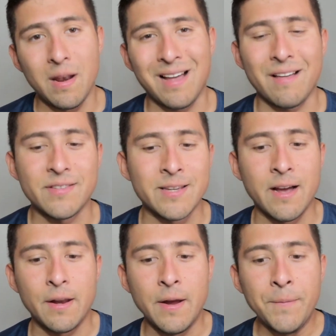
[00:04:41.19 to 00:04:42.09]
Like I
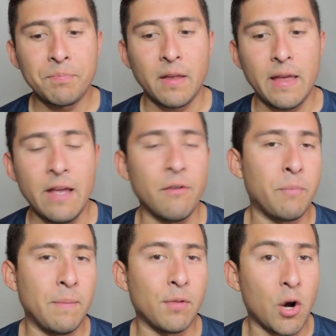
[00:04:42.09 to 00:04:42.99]
said, if
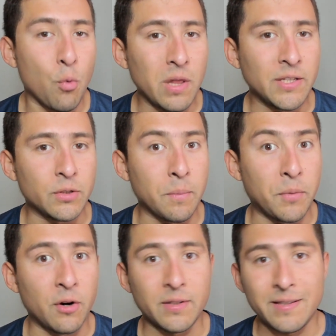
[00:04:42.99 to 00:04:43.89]
people are willing to
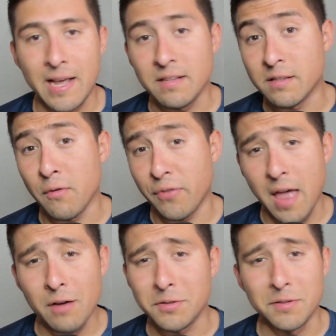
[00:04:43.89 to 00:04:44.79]
burn tens of
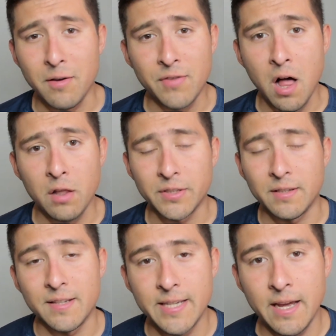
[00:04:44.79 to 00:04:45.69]
thousands of dollars
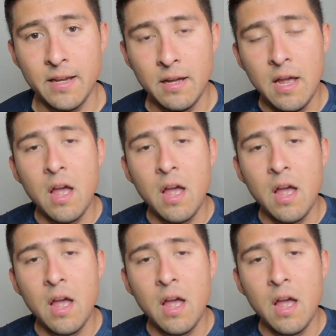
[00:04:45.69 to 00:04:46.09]
in a day,